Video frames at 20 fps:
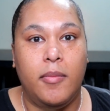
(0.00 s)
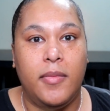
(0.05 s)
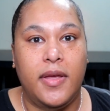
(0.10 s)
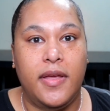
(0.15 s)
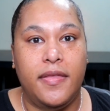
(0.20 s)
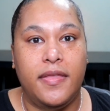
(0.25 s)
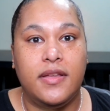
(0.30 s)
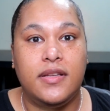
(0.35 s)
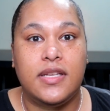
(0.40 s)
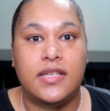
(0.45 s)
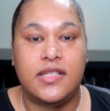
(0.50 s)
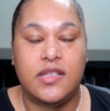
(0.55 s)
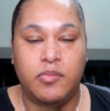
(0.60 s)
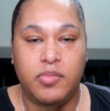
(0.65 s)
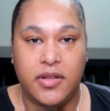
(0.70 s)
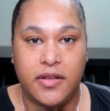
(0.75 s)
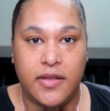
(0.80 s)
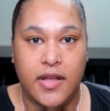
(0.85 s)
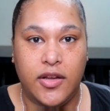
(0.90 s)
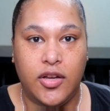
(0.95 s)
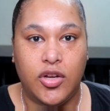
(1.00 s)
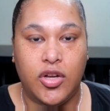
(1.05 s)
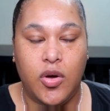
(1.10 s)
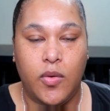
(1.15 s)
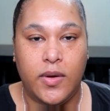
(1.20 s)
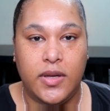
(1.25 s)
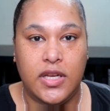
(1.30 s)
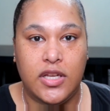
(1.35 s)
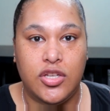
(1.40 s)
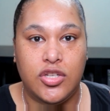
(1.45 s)
in the discipline that you're
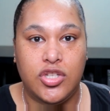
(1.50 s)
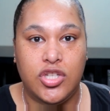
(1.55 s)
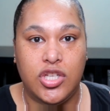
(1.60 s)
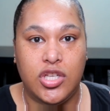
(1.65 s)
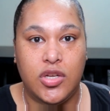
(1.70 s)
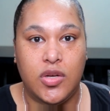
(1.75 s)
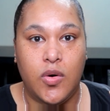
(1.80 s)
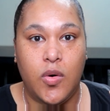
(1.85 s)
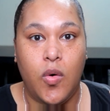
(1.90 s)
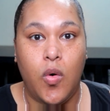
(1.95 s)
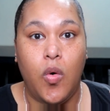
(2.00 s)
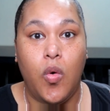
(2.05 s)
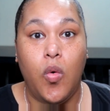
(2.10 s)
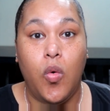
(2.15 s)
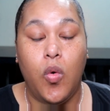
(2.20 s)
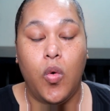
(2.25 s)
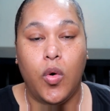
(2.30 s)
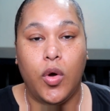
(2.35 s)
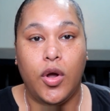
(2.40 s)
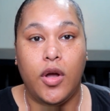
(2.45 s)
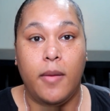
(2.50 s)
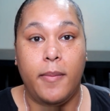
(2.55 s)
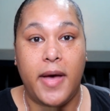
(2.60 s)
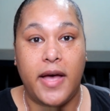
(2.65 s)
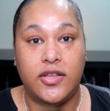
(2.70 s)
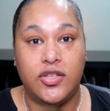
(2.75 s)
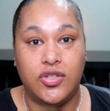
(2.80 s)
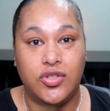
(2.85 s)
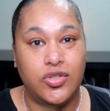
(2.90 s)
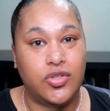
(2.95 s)
going into, or a
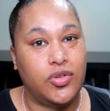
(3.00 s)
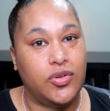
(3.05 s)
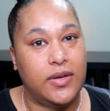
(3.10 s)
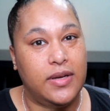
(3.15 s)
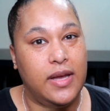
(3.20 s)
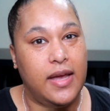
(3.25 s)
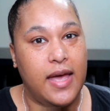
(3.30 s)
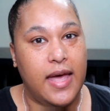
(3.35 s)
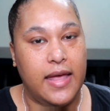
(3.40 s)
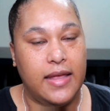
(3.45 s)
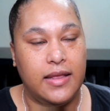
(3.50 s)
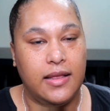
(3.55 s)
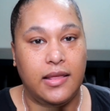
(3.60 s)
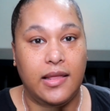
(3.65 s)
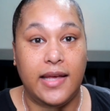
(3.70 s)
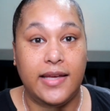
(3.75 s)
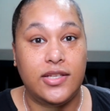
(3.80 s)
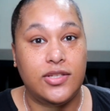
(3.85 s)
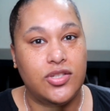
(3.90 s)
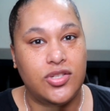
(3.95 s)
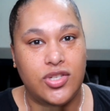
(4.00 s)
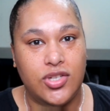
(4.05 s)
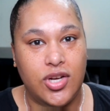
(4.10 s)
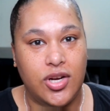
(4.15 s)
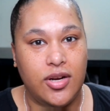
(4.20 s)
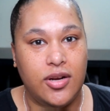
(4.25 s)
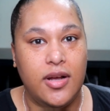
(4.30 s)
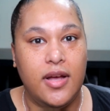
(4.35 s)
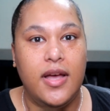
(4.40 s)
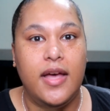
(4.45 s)
master's degree and
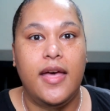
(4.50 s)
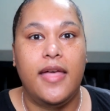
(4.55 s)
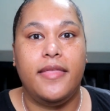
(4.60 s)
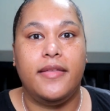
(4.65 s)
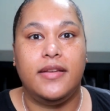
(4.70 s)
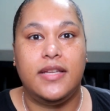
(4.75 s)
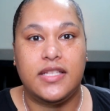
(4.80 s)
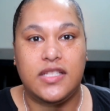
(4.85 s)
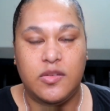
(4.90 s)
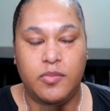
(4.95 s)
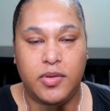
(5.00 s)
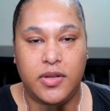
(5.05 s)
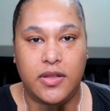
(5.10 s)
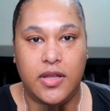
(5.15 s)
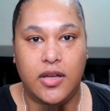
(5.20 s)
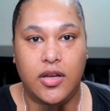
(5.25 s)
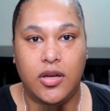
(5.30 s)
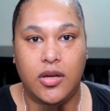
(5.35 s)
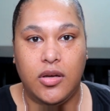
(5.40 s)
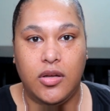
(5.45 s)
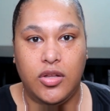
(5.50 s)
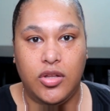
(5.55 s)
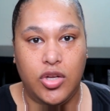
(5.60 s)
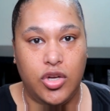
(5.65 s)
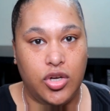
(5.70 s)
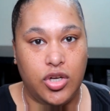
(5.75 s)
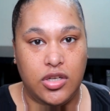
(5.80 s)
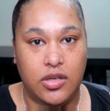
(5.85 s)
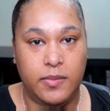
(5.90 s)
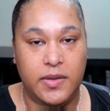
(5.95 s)
licensure in the discipline that
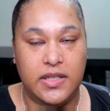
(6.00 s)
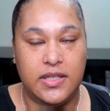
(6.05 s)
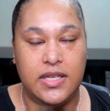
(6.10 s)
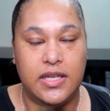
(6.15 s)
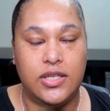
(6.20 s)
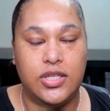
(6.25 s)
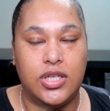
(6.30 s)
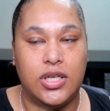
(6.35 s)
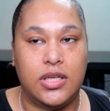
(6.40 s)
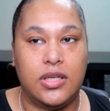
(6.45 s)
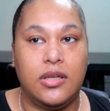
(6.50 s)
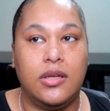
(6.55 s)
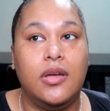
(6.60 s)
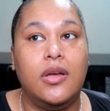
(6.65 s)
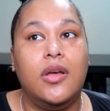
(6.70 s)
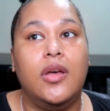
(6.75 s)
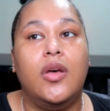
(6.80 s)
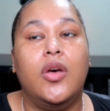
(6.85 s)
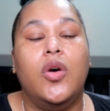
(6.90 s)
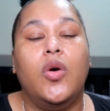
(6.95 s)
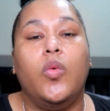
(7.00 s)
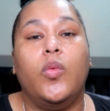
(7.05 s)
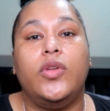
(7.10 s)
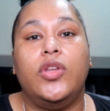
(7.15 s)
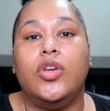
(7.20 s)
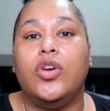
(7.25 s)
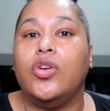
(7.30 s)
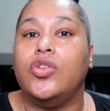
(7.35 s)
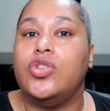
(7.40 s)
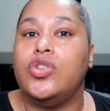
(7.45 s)
you're going to be teaching. When
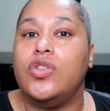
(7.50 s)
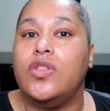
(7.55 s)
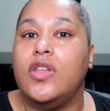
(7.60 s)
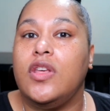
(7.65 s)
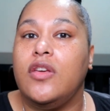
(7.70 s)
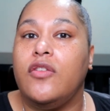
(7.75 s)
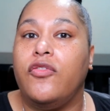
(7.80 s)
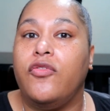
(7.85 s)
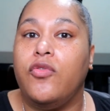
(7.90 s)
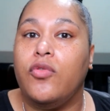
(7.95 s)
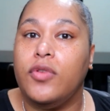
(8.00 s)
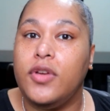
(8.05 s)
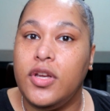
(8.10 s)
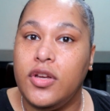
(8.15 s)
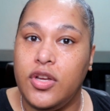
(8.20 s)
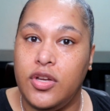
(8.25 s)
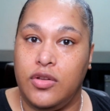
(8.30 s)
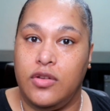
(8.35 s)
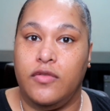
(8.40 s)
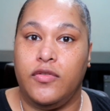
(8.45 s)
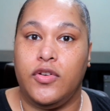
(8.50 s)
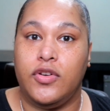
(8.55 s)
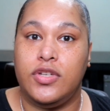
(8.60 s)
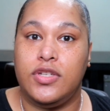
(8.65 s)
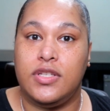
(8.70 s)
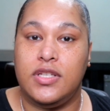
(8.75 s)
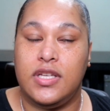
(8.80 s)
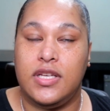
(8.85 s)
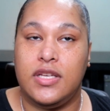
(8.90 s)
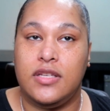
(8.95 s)
you go to the four-year
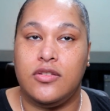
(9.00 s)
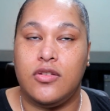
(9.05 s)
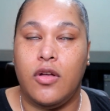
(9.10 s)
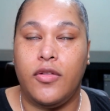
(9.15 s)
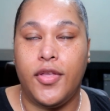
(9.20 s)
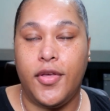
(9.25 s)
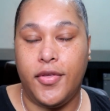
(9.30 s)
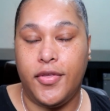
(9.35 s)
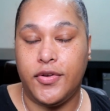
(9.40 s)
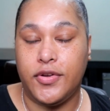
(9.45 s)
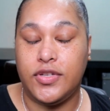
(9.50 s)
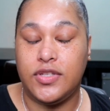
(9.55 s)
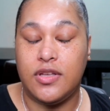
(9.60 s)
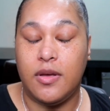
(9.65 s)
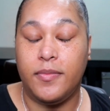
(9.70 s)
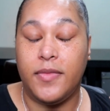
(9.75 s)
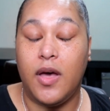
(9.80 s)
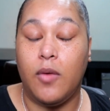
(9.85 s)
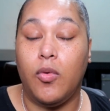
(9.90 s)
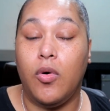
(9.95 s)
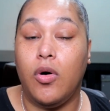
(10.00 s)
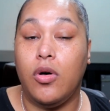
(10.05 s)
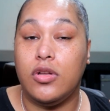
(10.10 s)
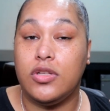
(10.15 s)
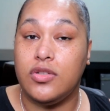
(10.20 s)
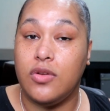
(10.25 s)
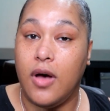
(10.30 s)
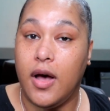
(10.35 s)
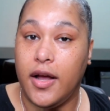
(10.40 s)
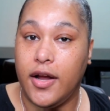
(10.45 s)
universities, although there's some that will
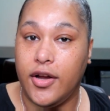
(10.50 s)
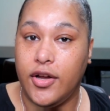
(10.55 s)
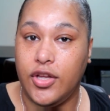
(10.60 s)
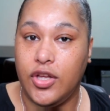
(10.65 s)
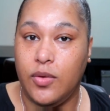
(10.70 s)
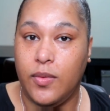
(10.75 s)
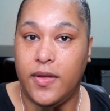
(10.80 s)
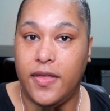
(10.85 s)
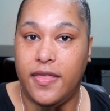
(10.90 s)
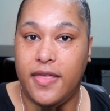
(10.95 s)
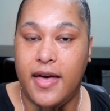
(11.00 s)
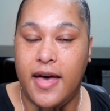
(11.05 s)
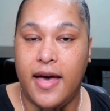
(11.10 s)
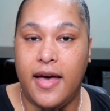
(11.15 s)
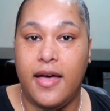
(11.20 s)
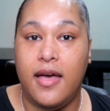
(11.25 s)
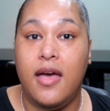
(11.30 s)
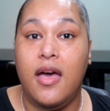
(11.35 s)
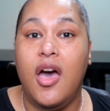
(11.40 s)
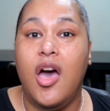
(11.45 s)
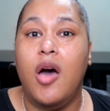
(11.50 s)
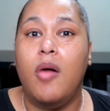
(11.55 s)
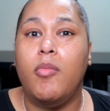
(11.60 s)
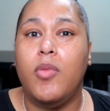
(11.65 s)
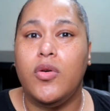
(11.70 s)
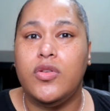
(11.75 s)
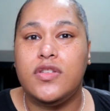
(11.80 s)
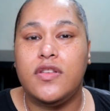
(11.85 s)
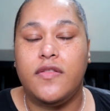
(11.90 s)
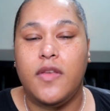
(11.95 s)
also hire you with that,
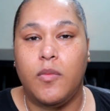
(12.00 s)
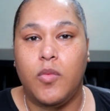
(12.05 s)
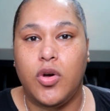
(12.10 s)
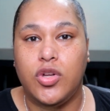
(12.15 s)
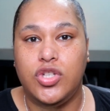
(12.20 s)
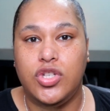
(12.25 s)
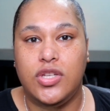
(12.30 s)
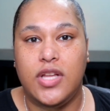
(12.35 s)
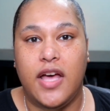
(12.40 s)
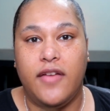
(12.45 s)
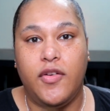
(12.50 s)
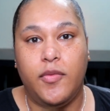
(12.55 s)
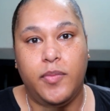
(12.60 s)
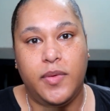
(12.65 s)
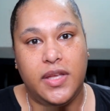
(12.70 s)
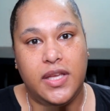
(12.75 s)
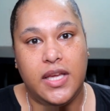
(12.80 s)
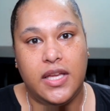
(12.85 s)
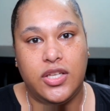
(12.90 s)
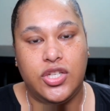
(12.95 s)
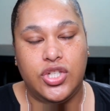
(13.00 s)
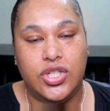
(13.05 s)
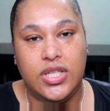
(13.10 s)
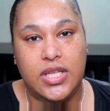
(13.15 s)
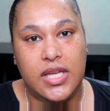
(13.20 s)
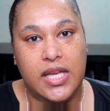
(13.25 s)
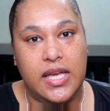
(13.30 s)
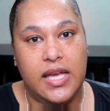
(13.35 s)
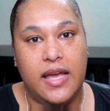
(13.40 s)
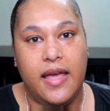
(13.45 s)
most of them want you to have a
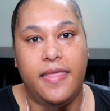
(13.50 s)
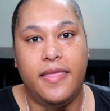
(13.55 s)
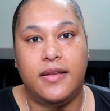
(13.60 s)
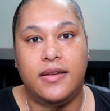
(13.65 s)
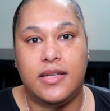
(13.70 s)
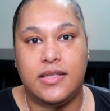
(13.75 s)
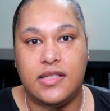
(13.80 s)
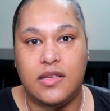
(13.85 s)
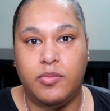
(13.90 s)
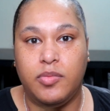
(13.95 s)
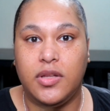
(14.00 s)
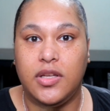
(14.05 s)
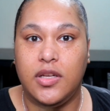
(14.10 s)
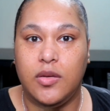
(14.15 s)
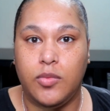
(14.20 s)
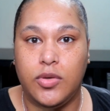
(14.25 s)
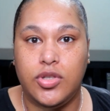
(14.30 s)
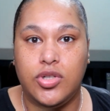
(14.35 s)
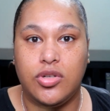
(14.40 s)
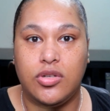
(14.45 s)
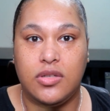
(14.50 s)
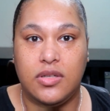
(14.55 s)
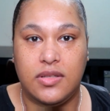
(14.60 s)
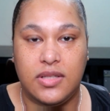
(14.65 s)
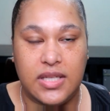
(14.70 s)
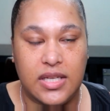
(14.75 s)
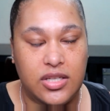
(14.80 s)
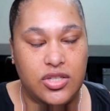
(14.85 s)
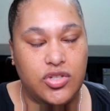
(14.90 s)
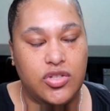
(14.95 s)
PhD in the discipline in which you're going to
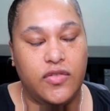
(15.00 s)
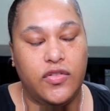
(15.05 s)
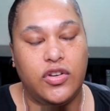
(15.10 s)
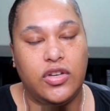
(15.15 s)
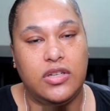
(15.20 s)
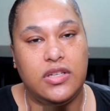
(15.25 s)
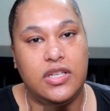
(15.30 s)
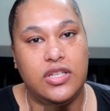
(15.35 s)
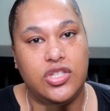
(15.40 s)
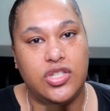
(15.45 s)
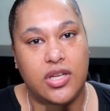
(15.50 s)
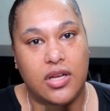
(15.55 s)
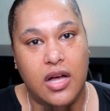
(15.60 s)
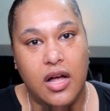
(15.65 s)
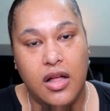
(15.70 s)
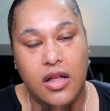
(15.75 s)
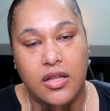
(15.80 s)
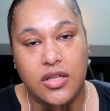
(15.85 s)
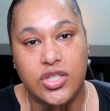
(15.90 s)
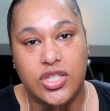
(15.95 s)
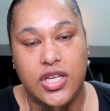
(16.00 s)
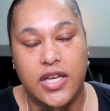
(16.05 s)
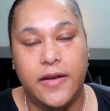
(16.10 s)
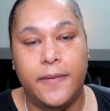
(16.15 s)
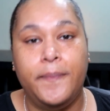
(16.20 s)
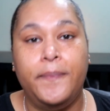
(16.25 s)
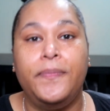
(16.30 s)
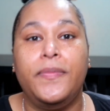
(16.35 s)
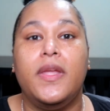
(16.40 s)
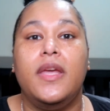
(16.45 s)
teach. So if you're going to teach psychology,
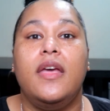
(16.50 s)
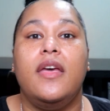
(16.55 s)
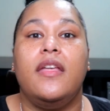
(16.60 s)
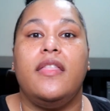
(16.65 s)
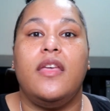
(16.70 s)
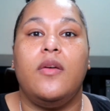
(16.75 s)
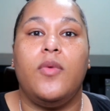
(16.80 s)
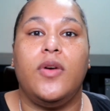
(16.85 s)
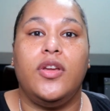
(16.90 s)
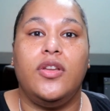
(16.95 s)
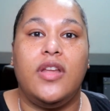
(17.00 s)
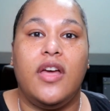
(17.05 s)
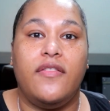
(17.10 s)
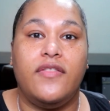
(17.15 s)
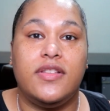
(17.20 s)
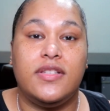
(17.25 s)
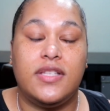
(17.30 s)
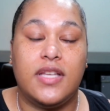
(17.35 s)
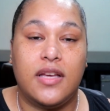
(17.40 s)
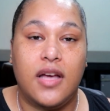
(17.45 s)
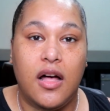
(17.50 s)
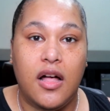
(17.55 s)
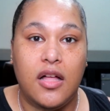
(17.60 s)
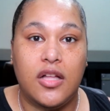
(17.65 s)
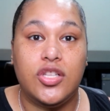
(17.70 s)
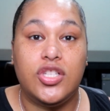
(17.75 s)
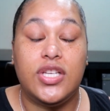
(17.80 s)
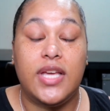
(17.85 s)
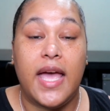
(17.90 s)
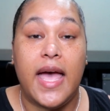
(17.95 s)
they want you to have in
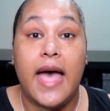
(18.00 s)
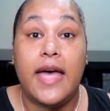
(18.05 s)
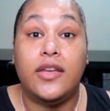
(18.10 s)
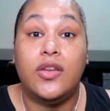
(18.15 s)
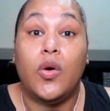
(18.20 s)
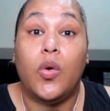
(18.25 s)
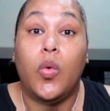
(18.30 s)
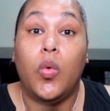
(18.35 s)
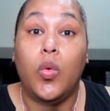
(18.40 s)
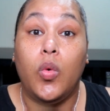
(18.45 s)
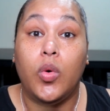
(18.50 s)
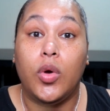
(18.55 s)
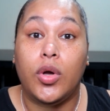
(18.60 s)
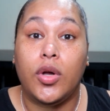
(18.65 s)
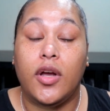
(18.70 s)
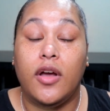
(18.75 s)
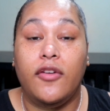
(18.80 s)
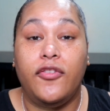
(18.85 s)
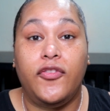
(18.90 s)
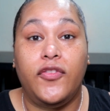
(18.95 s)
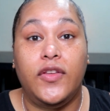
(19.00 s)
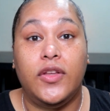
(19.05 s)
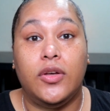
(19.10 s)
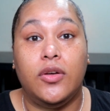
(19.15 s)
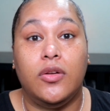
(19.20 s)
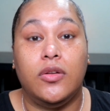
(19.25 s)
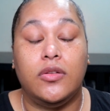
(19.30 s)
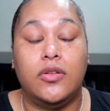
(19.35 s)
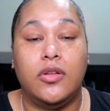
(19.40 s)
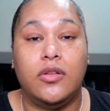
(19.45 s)
psychology and or a
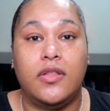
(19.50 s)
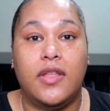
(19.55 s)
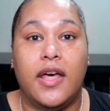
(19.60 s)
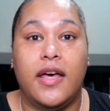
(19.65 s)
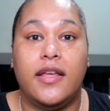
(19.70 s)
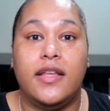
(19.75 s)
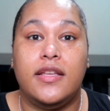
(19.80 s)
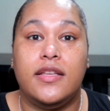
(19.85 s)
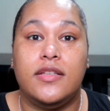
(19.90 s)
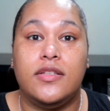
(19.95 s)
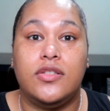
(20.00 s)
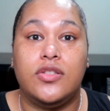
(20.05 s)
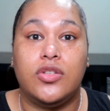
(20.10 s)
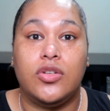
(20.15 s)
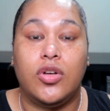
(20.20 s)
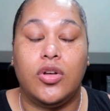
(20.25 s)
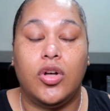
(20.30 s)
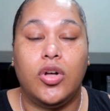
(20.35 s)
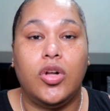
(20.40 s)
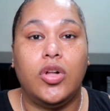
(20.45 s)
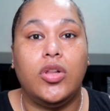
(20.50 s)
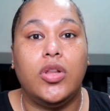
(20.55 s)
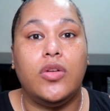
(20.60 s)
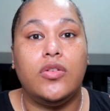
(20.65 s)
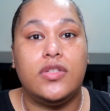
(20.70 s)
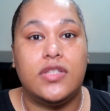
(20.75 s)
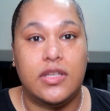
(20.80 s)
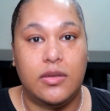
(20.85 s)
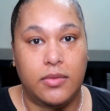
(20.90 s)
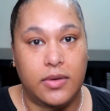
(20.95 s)
field that is
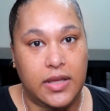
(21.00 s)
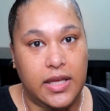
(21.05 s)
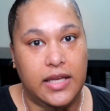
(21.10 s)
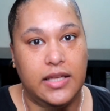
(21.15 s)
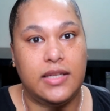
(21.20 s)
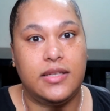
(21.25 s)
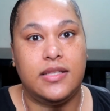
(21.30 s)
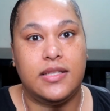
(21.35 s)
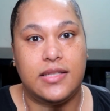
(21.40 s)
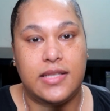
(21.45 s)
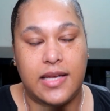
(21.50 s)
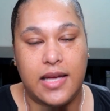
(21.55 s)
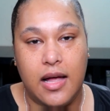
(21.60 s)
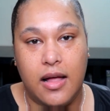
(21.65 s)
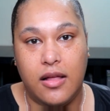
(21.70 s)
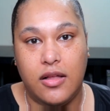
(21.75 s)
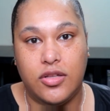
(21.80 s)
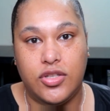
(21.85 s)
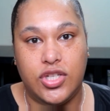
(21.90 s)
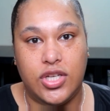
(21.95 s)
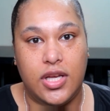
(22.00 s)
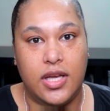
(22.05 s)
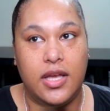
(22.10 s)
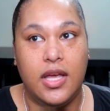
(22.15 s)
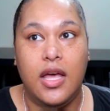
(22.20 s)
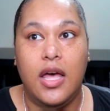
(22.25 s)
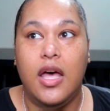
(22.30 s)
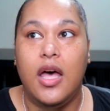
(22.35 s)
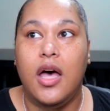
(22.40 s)
closely related to psychology,